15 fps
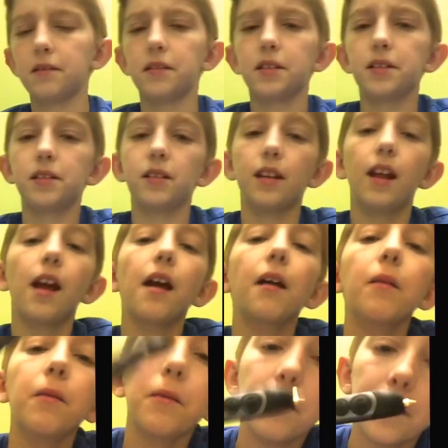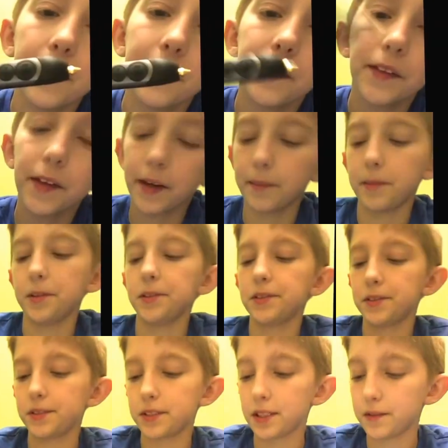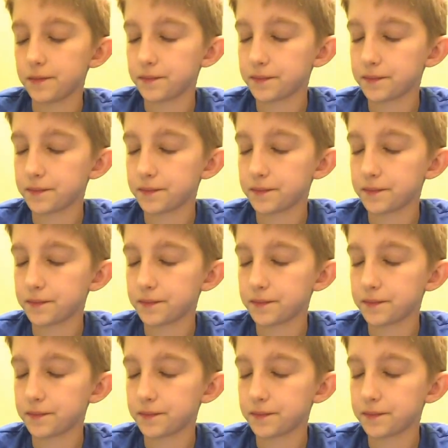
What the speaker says: So let Instagram posts and stuff.